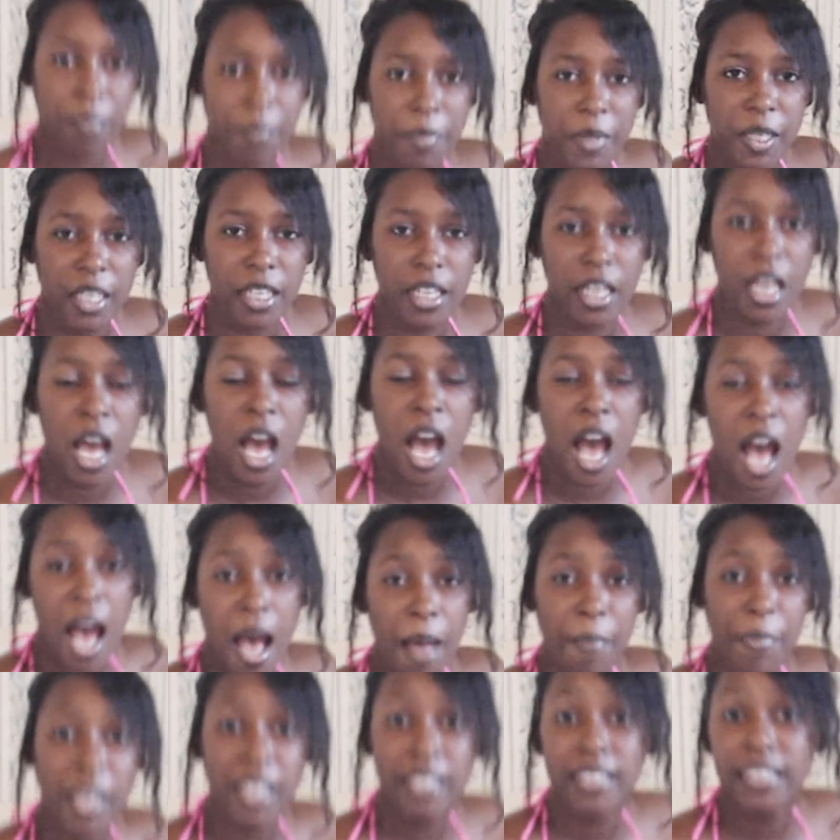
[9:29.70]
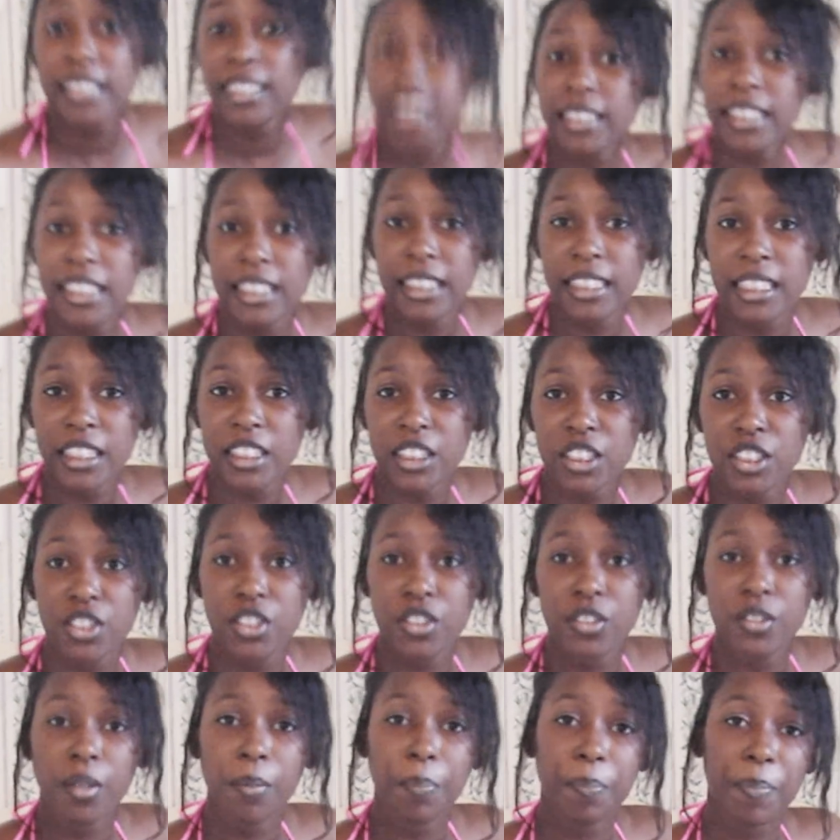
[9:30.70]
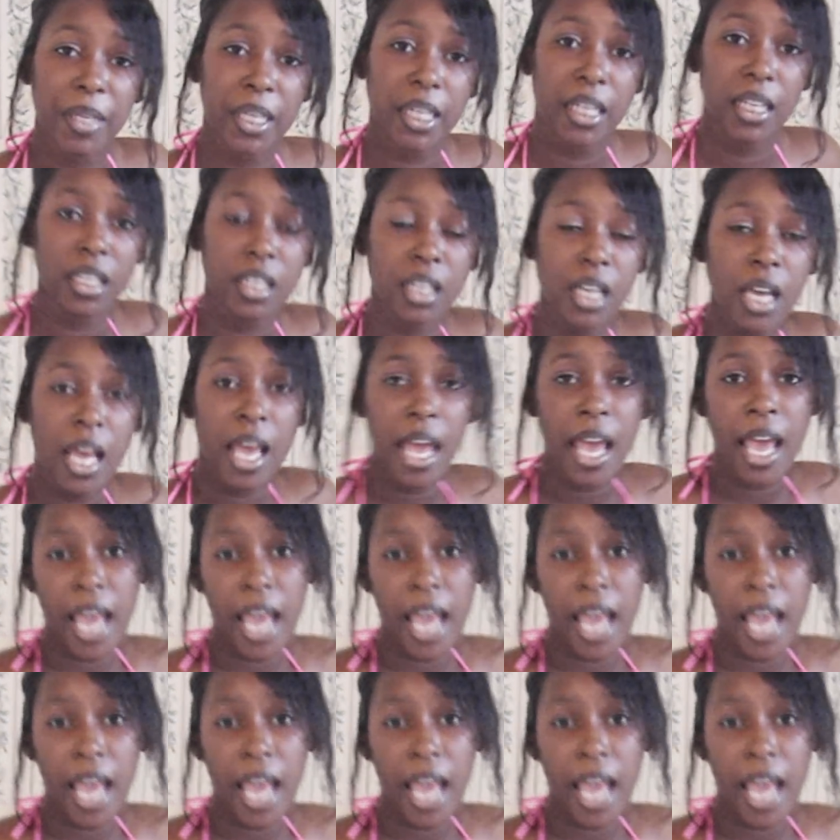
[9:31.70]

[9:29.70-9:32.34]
the beat, I basically listen to the beat